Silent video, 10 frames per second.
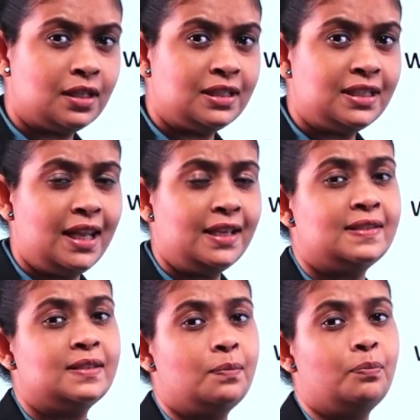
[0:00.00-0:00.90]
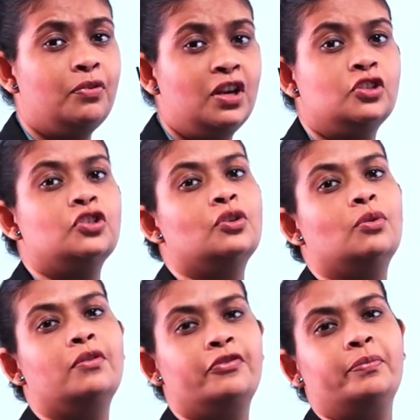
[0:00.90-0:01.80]
it takes the pressure
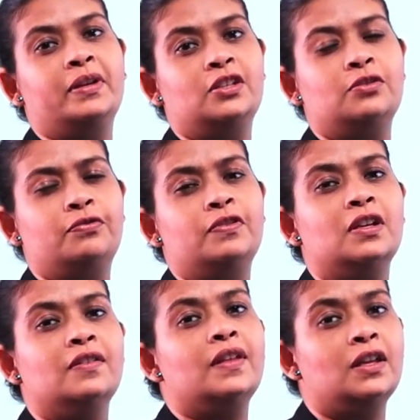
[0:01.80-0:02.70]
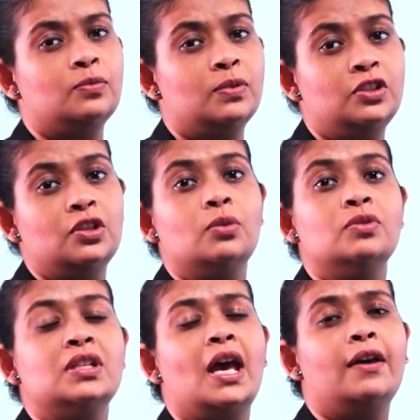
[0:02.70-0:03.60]
off me to feel that we
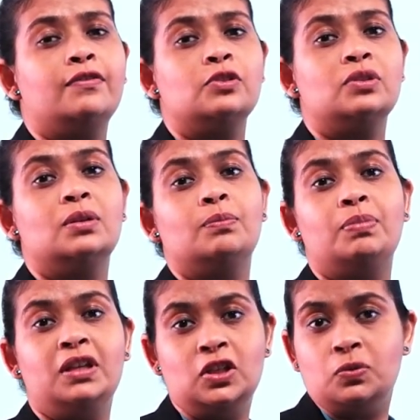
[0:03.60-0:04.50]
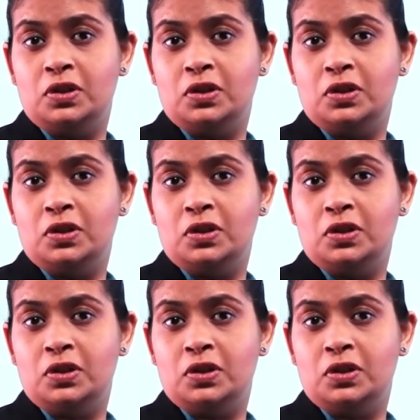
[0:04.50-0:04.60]
don't have to compete.